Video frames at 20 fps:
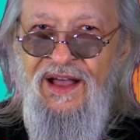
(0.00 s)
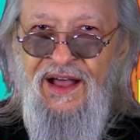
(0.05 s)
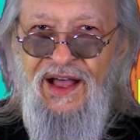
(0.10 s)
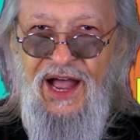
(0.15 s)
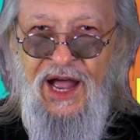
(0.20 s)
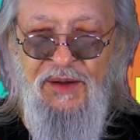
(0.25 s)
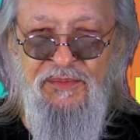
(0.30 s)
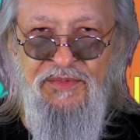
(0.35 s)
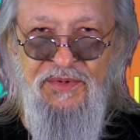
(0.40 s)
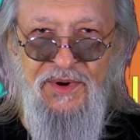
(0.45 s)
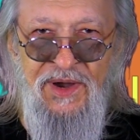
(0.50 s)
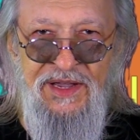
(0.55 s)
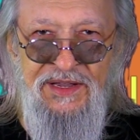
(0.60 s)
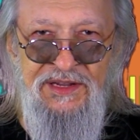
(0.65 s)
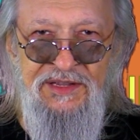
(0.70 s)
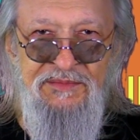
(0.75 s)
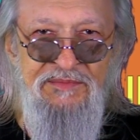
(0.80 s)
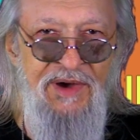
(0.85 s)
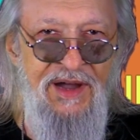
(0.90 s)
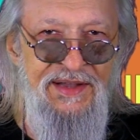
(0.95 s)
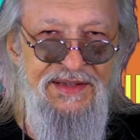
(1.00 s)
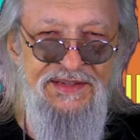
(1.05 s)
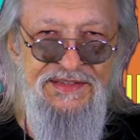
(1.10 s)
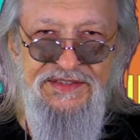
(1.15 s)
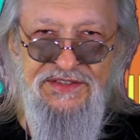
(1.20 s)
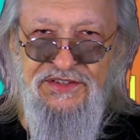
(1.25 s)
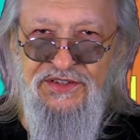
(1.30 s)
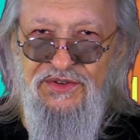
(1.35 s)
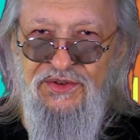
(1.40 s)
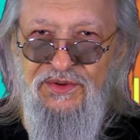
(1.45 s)
operated by
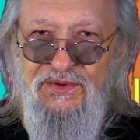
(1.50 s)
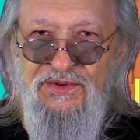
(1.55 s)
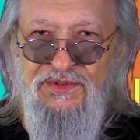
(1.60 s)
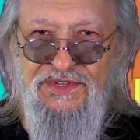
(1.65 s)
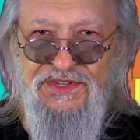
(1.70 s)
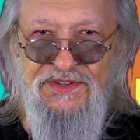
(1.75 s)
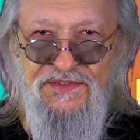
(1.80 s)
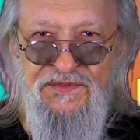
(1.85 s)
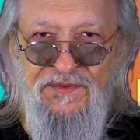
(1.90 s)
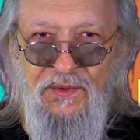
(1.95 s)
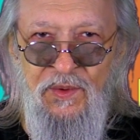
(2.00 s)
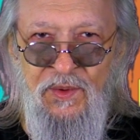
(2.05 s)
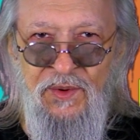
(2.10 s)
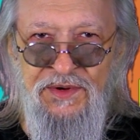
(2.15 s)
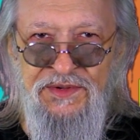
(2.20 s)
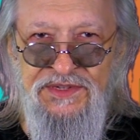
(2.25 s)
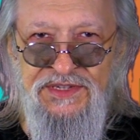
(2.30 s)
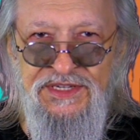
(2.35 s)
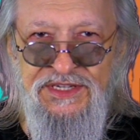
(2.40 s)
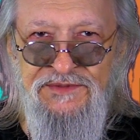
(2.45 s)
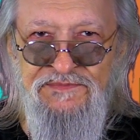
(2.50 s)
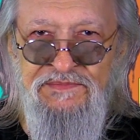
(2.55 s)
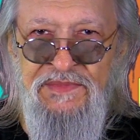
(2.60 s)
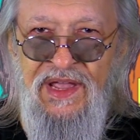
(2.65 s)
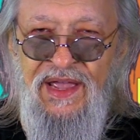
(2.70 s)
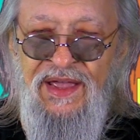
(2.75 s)
its Quds force,